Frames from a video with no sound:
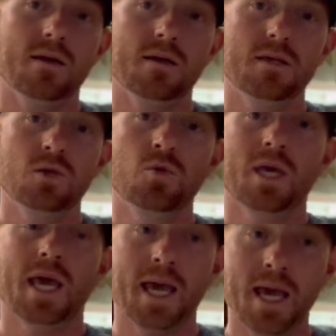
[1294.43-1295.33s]
You
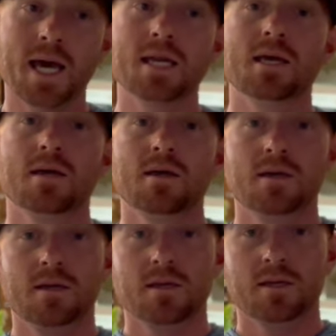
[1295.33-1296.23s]
can
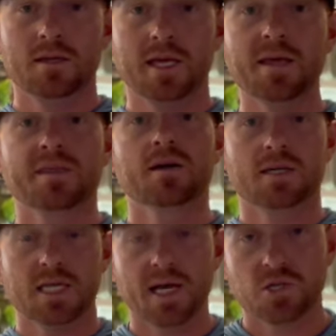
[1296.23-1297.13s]
get their
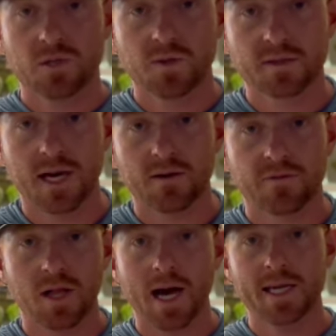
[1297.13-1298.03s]
attention with that
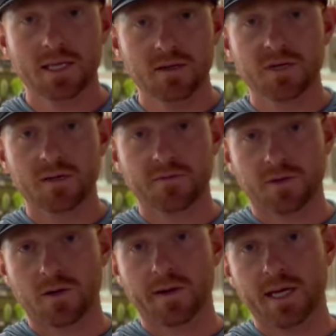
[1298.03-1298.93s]
fly even if
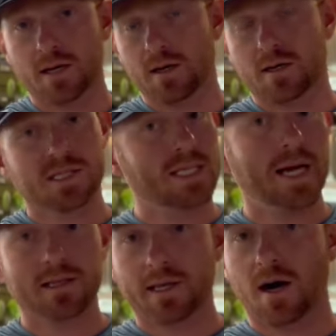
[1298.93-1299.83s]
they're in
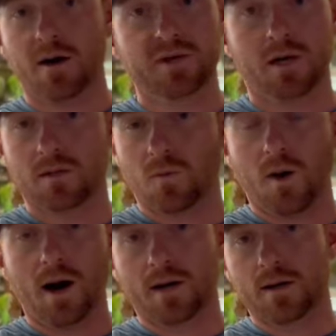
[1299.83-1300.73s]
slightly off color
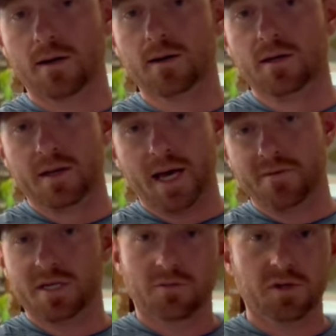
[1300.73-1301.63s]
water,
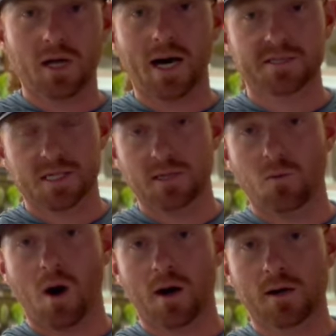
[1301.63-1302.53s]
heavier velocity
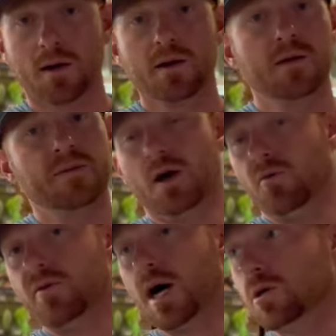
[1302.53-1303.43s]
water. They'll
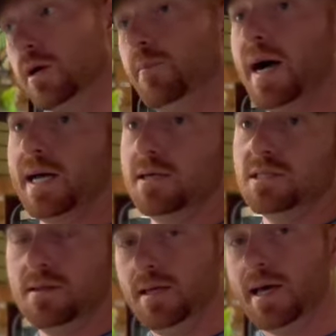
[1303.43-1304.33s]
follow it back
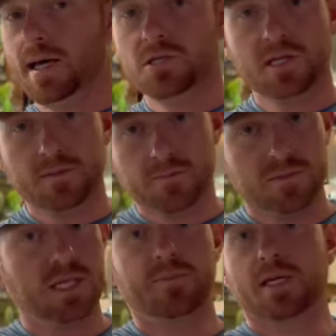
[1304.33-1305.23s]
into the edge,
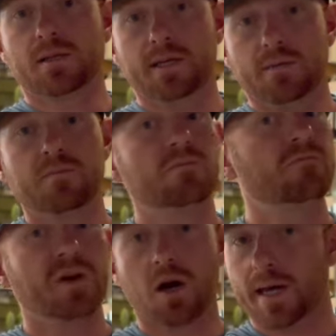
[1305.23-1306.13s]
and typically
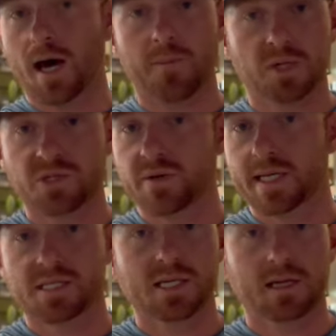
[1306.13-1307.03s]
very
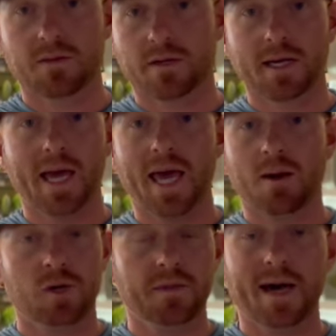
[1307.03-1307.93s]
opportunistic, they're going to
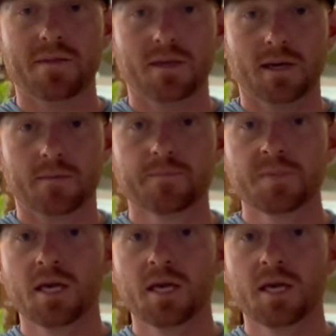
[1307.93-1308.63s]
hammer that thing.